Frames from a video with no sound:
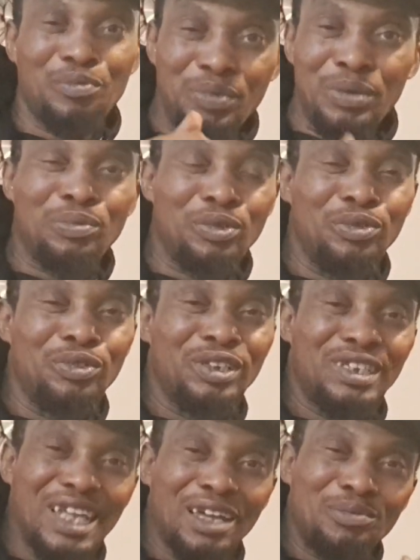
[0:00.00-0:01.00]
people
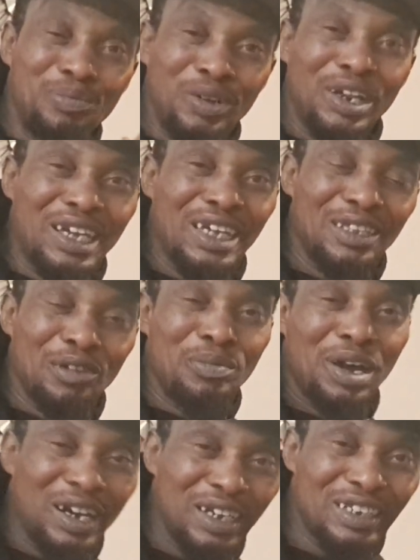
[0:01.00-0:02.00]
start breaking the
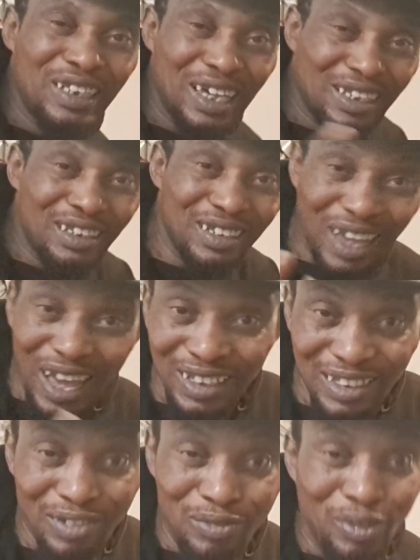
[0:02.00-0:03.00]
marriage, that's
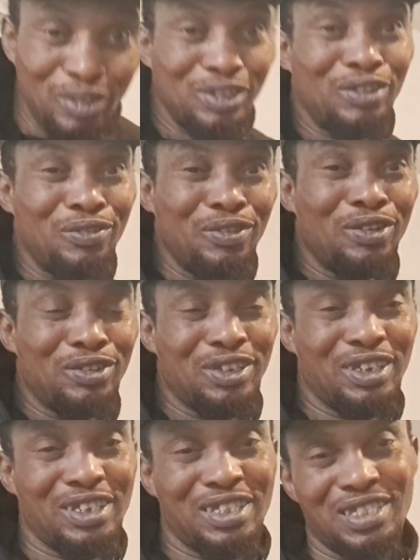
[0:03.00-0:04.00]
asking for divorce.